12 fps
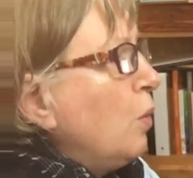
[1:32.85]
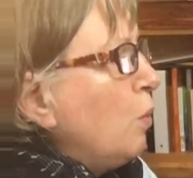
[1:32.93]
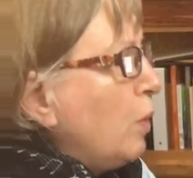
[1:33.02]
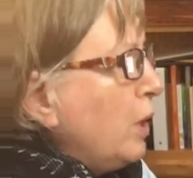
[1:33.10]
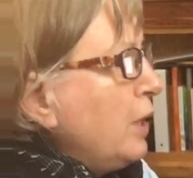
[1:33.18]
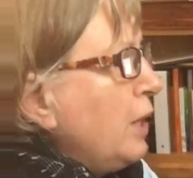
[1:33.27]

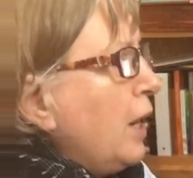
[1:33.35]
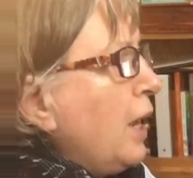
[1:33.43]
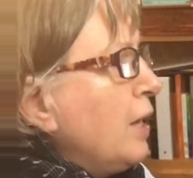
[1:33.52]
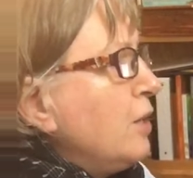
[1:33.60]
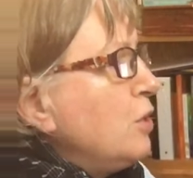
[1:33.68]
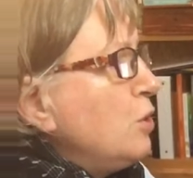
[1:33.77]
1
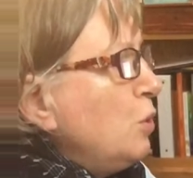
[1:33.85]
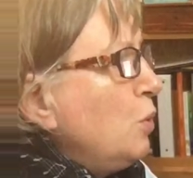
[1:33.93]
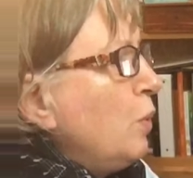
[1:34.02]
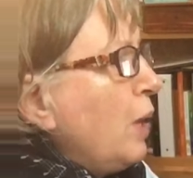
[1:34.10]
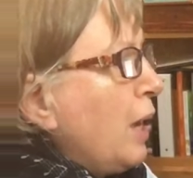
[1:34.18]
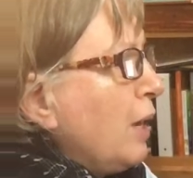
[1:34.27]
and
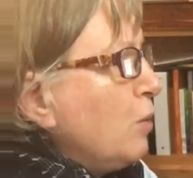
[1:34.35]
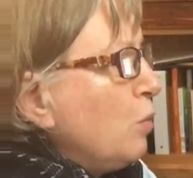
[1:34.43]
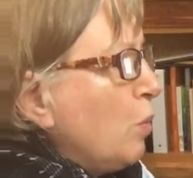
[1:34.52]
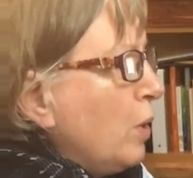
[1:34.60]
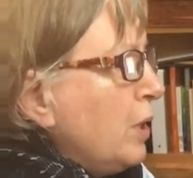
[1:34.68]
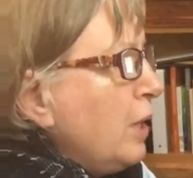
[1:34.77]
2 and
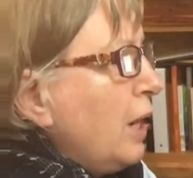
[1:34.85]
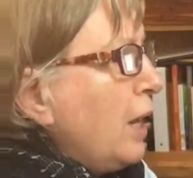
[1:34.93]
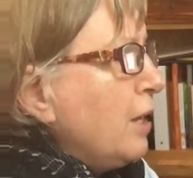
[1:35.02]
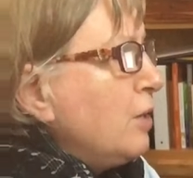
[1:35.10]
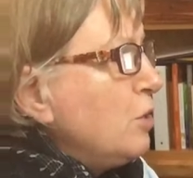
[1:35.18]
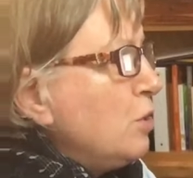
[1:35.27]
1
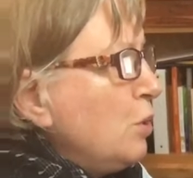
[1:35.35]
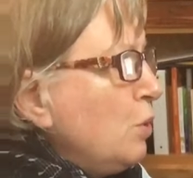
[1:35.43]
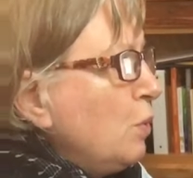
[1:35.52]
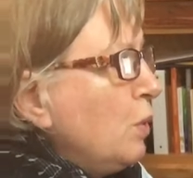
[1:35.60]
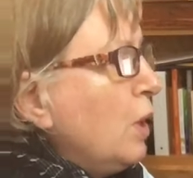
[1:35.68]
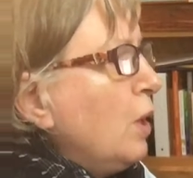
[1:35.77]
and
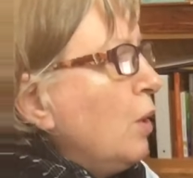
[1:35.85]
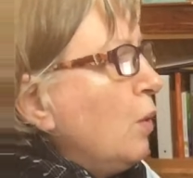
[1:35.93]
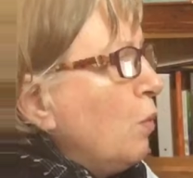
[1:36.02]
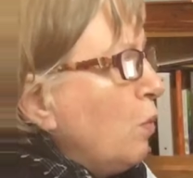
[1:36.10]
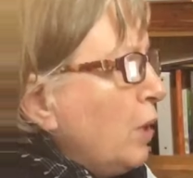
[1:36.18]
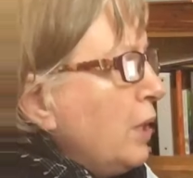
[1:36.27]
2.
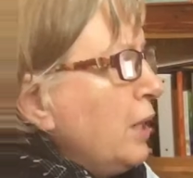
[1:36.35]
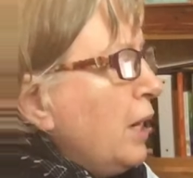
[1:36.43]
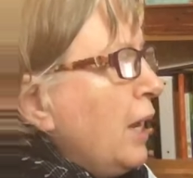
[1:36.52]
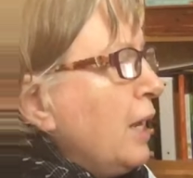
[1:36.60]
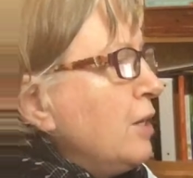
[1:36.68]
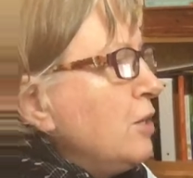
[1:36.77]
1
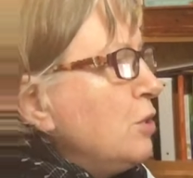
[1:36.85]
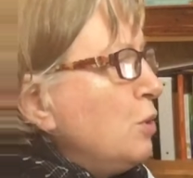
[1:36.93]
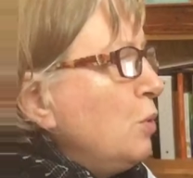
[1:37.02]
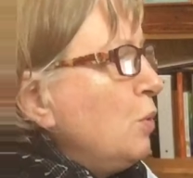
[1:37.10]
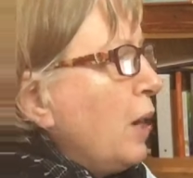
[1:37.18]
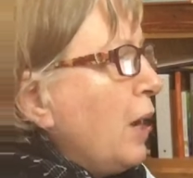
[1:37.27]
and
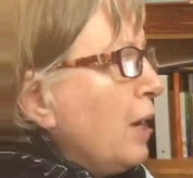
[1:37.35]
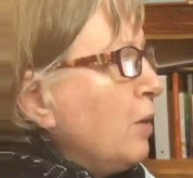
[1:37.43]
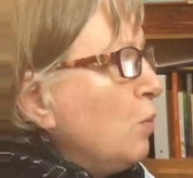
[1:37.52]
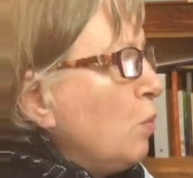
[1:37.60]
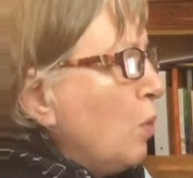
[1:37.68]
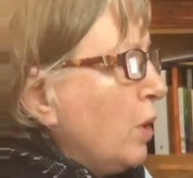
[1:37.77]
2
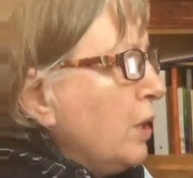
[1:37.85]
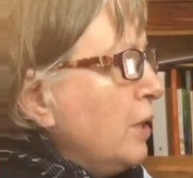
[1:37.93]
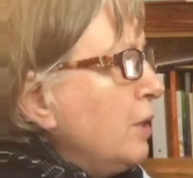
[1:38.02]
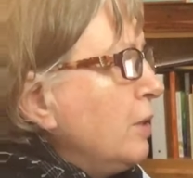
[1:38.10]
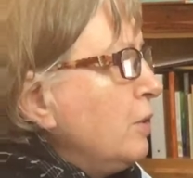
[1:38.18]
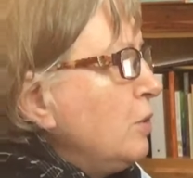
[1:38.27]
and
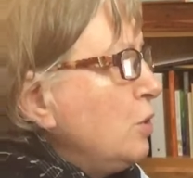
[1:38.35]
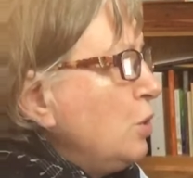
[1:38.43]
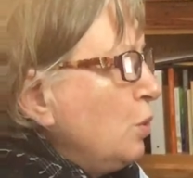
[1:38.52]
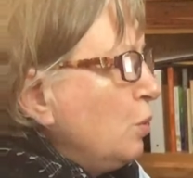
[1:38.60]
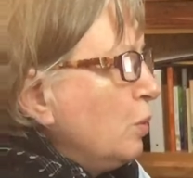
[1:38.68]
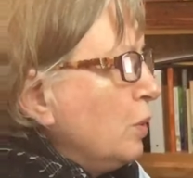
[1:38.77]
1, 2.